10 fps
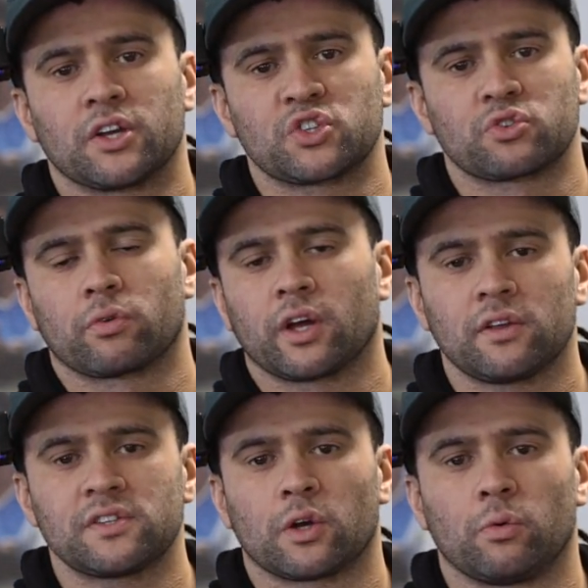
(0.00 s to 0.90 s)

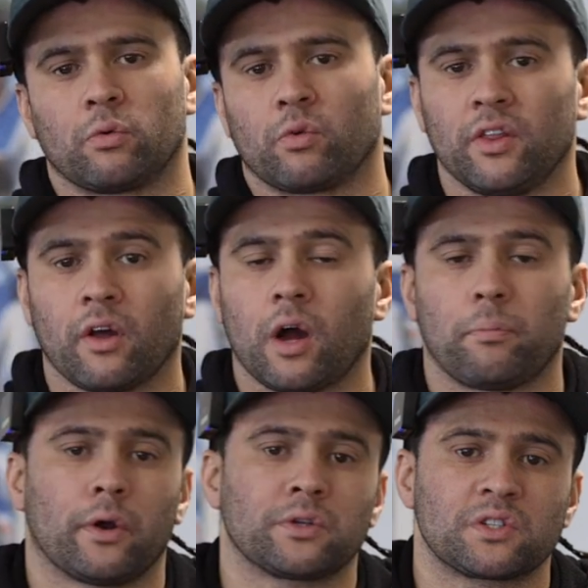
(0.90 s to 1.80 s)
strength, so we're in the
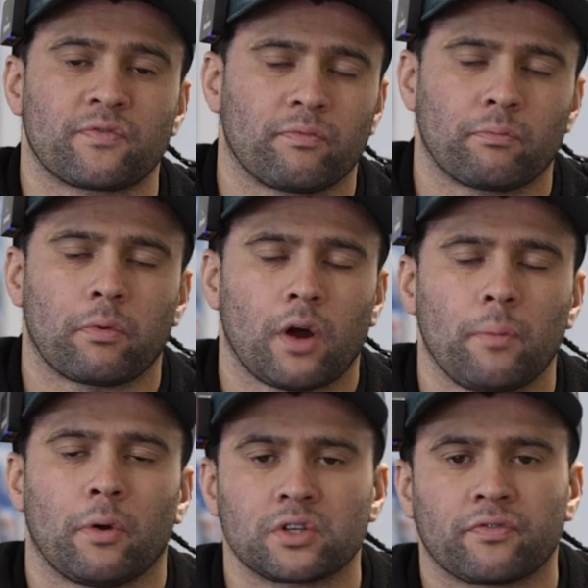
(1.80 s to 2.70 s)

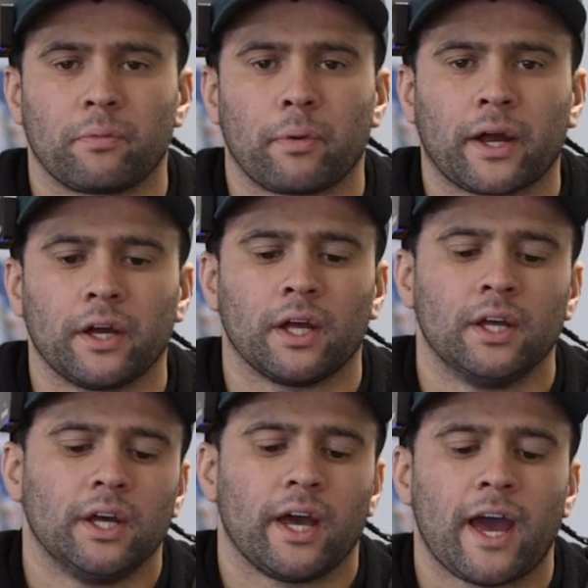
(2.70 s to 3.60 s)
hypertrophy bracket,
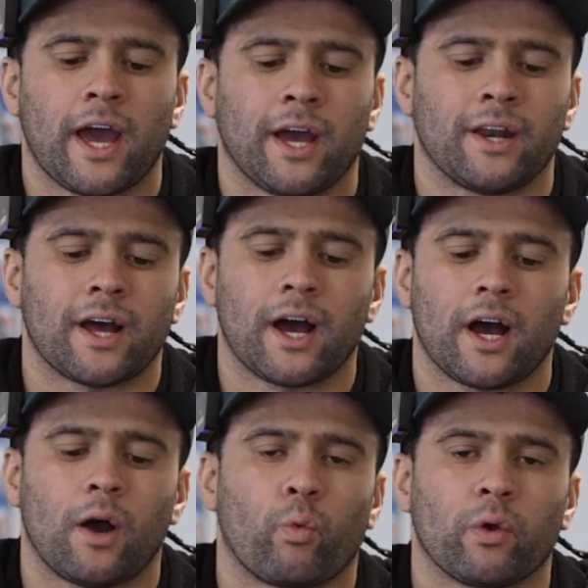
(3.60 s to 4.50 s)
and
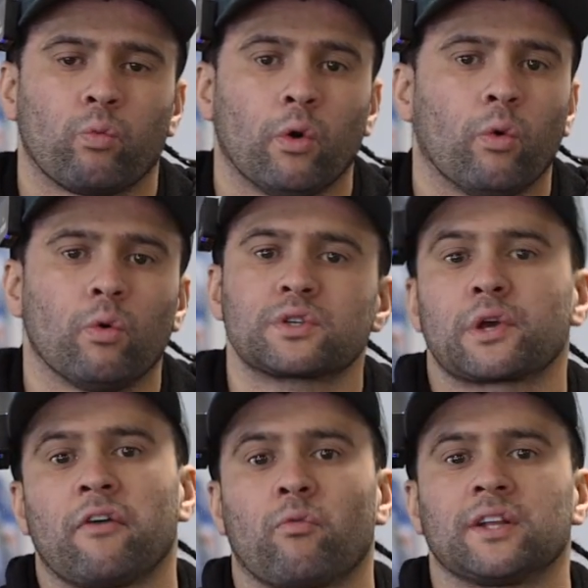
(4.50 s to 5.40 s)
we will also
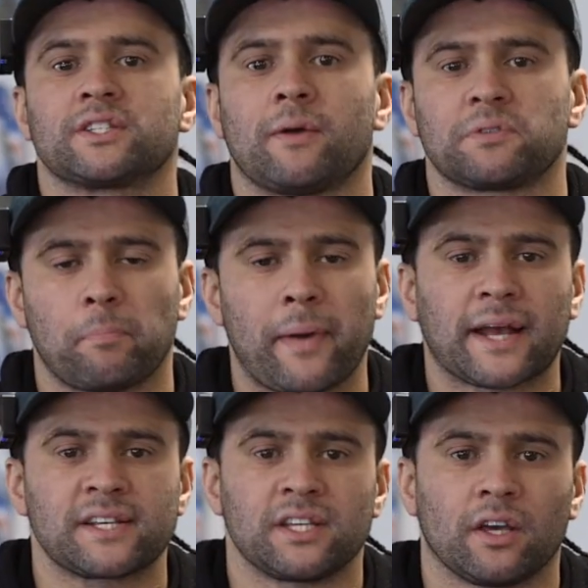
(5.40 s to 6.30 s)
have 1 times
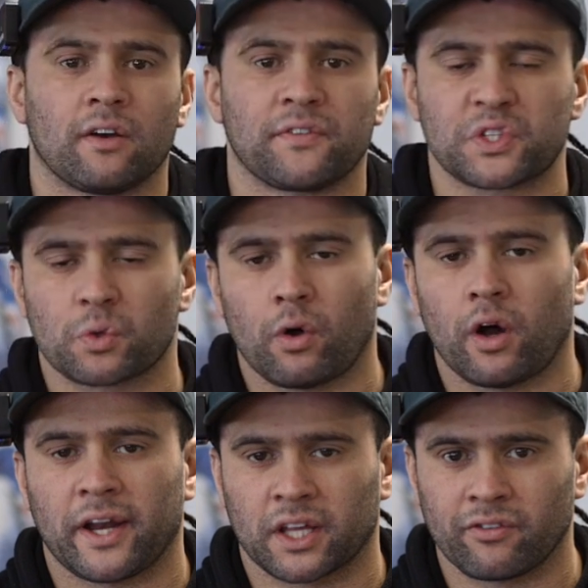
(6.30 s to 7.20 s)
max set of a
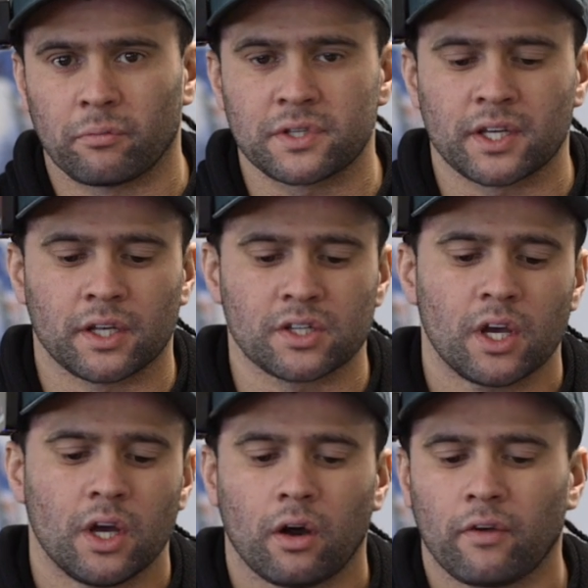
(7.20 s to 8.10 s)
squat at a given percentage
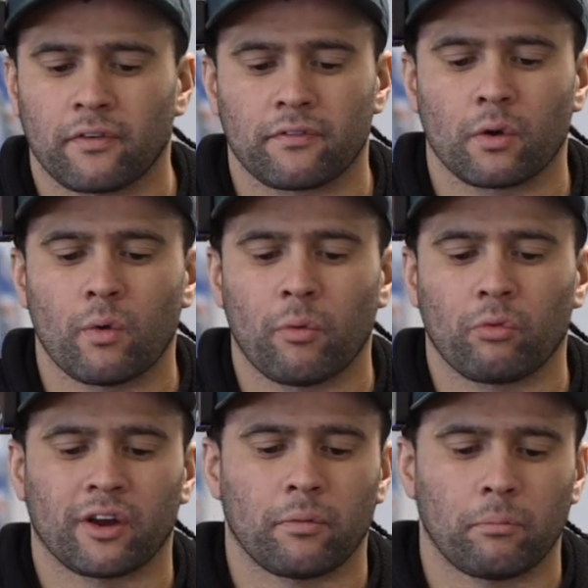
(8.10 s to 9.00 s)
off of your 1
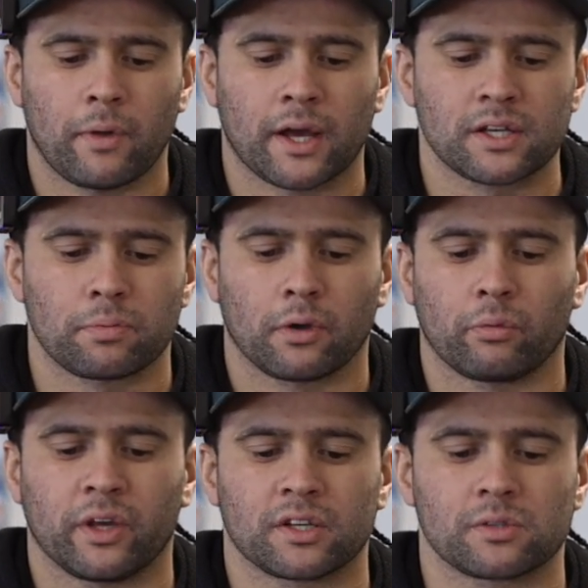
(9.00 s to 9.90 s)
rep max per
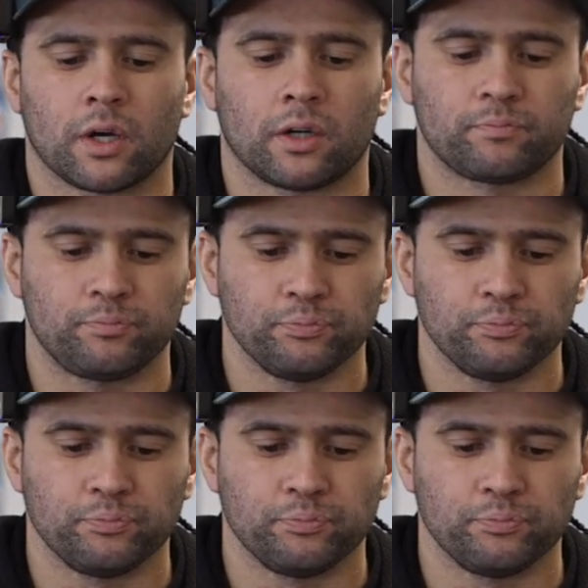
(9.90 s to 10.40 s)
week as well.